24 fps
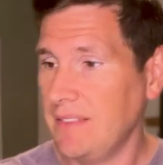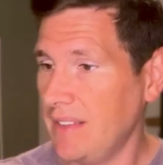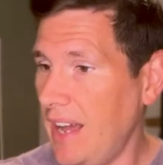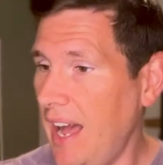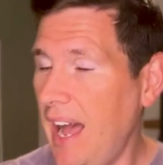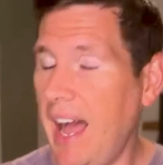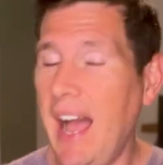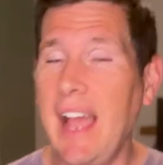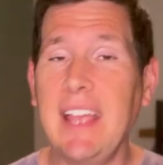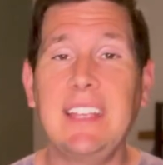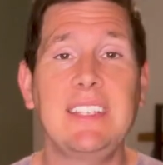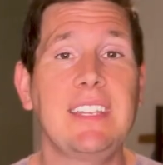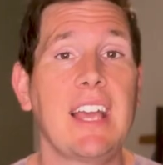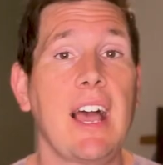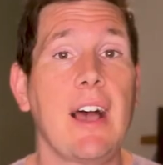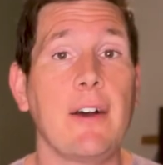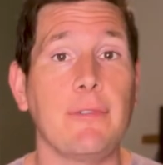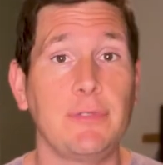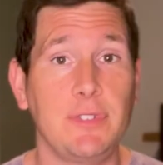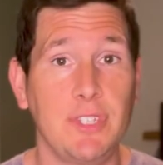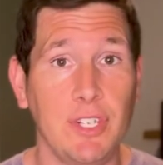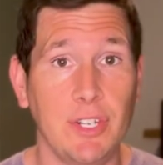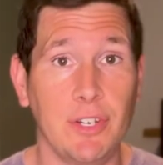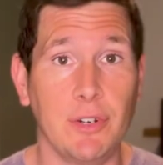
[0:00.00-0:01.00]
high
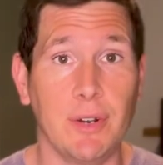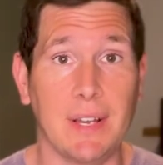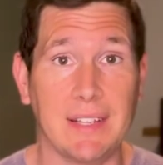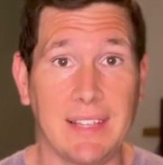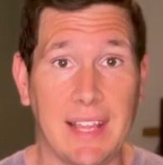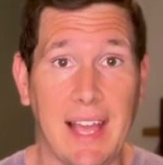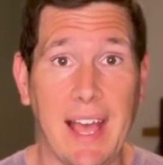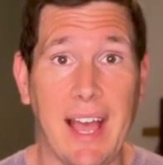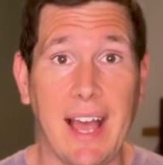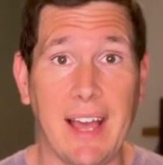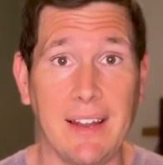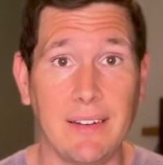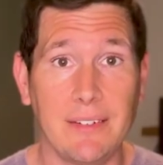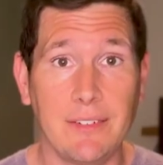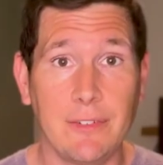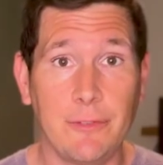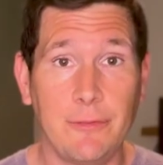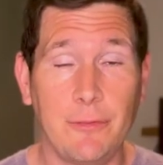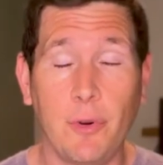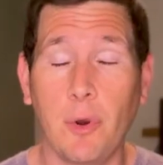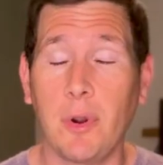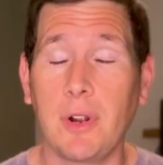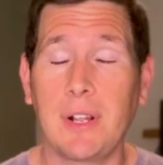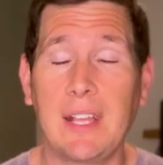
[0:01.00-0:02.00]
def too at that,
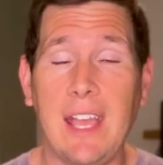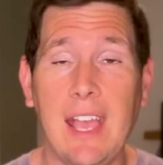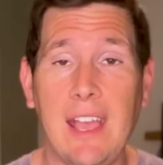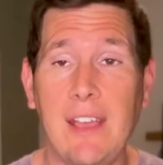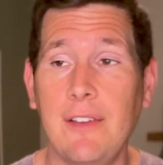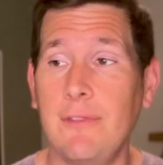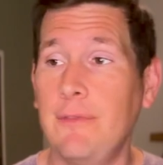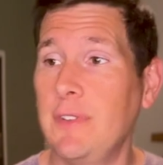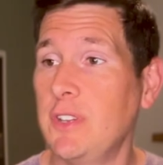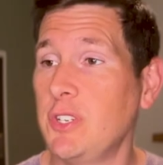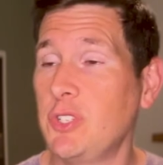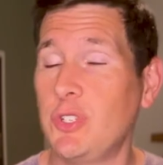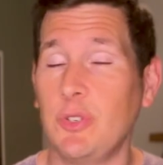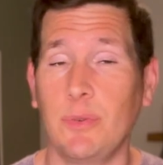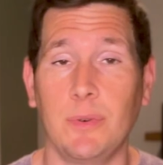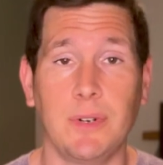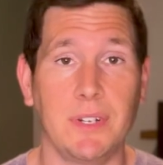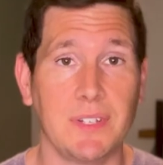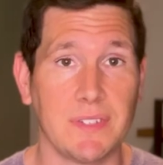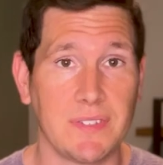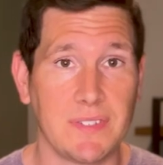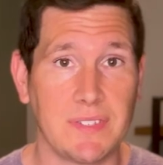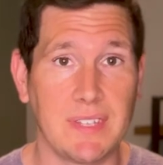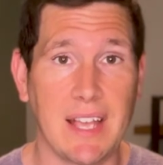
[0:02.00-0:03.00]
4K
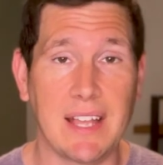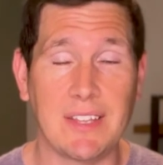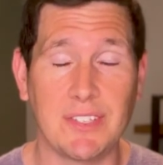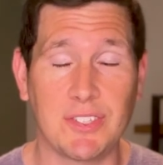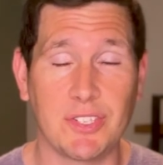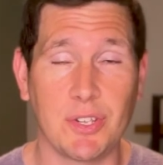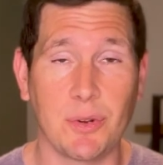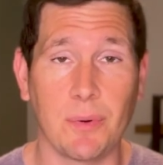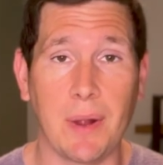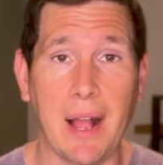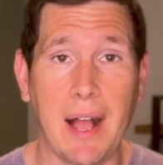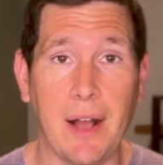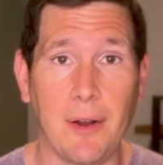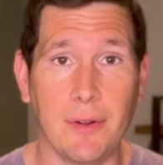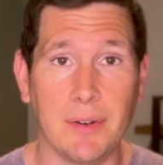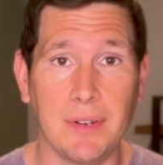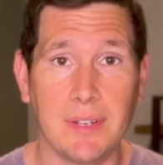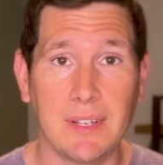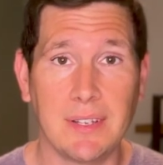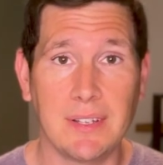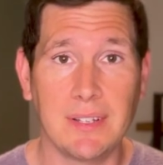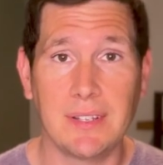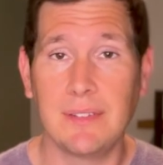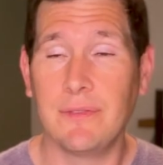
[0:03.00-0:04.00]
visuals and
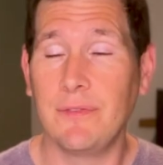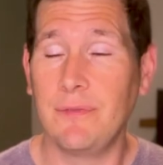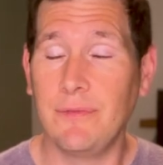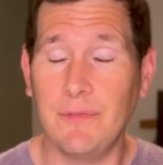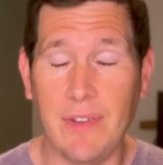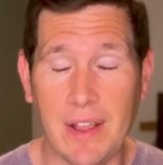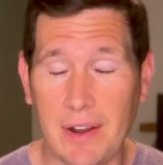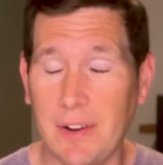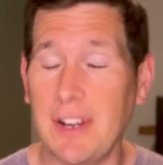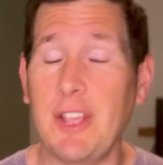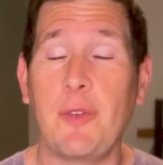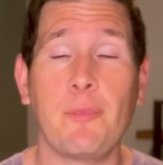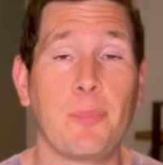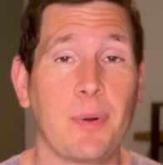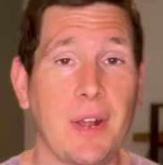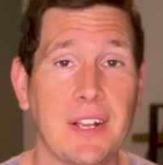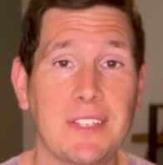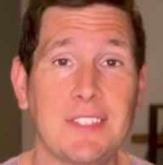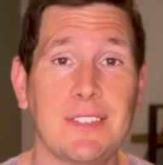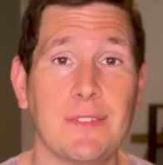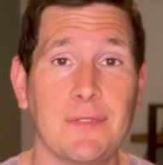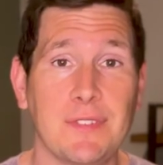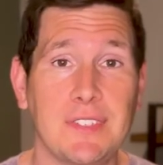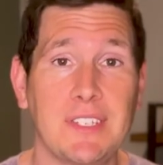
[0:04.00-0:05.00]
surround. Very
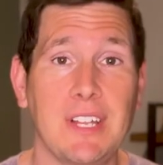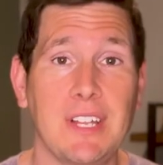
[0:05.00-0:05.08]
impressive